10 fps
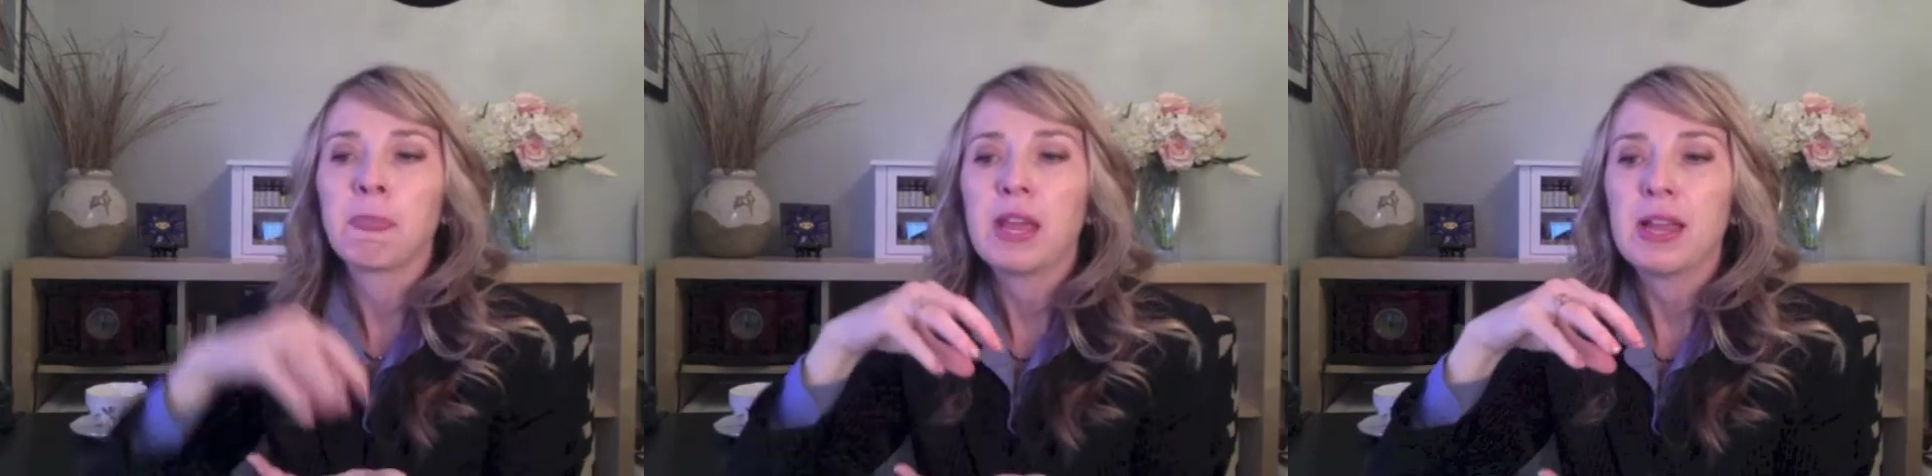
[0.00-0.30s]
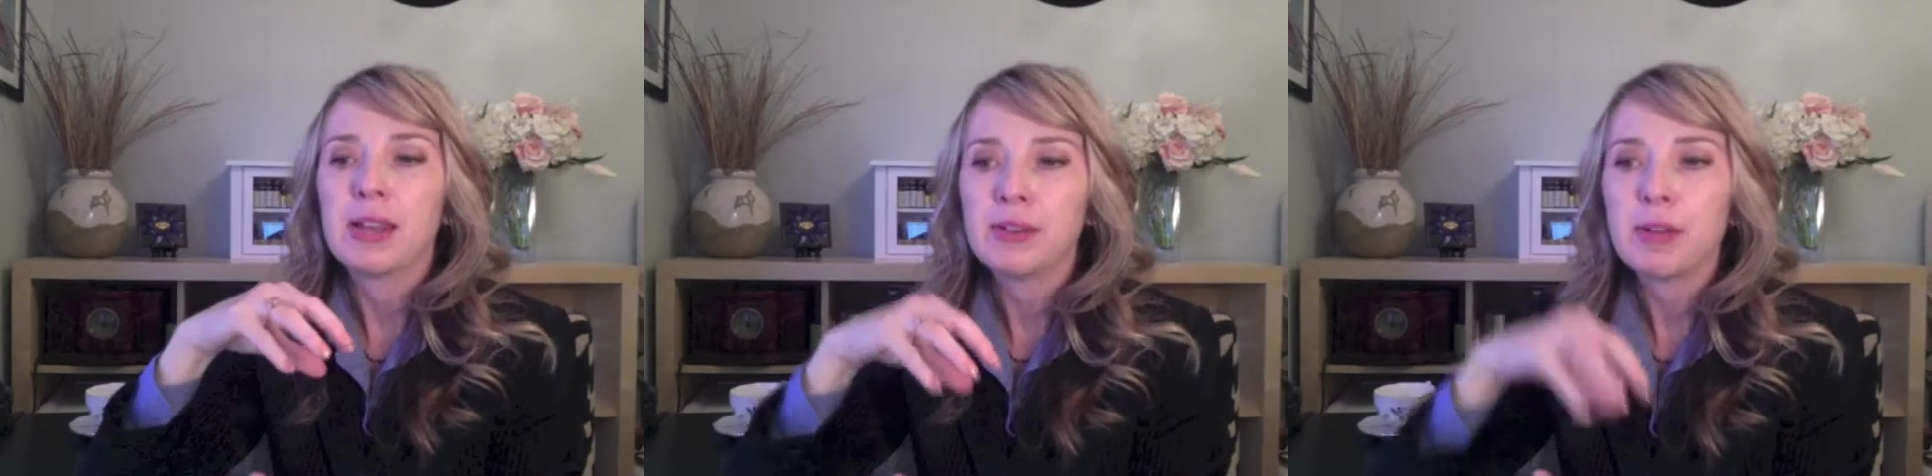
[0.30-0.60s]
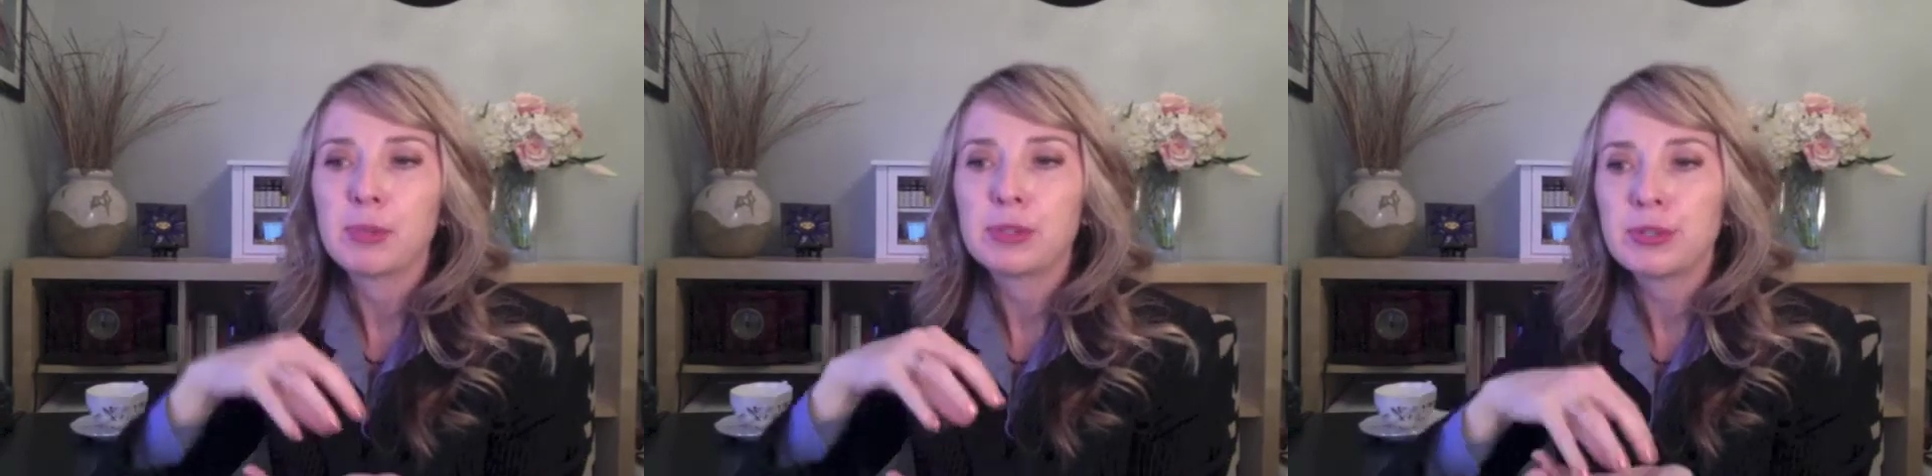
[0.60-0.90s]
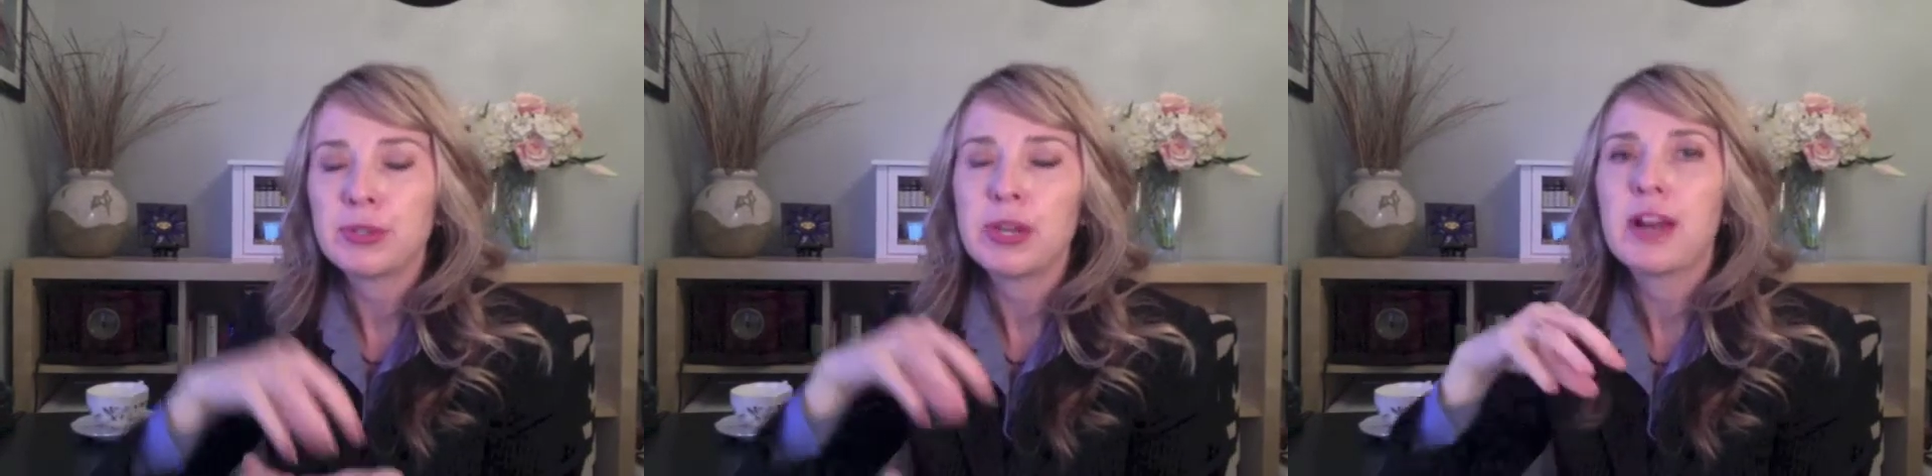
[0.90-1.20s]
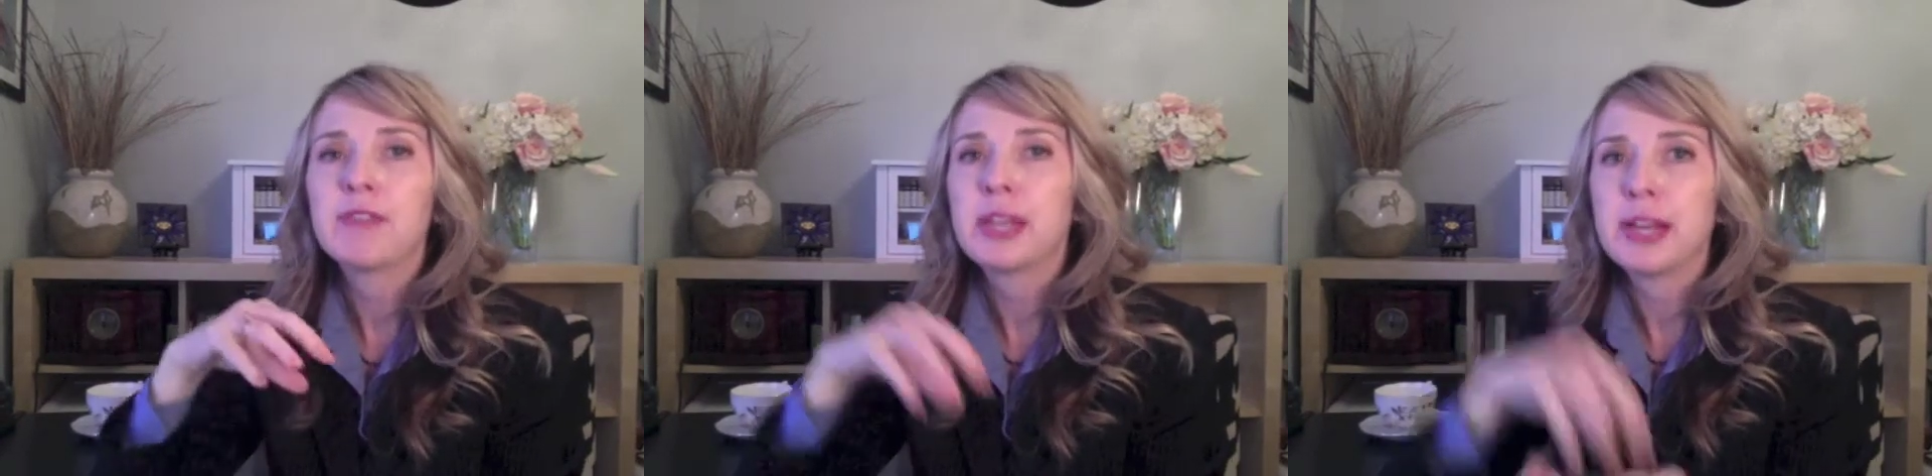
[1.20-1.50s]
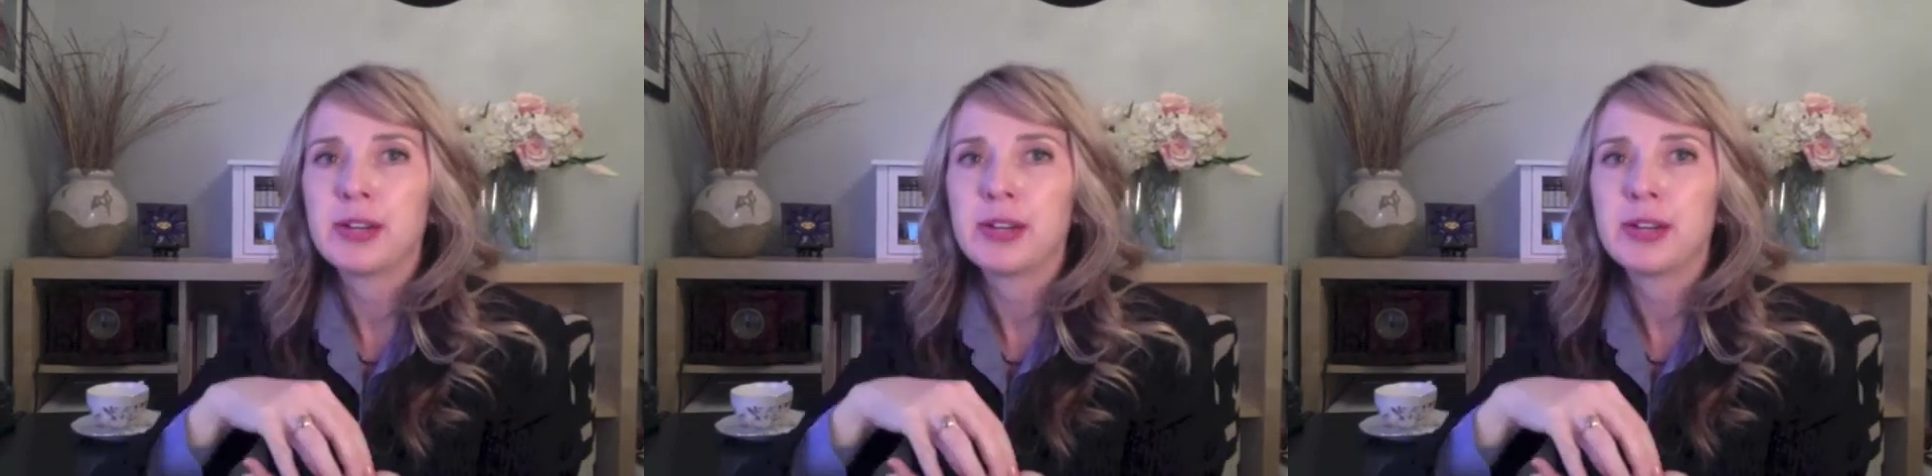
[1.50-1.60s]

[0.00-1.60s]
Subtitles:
And number two, you have to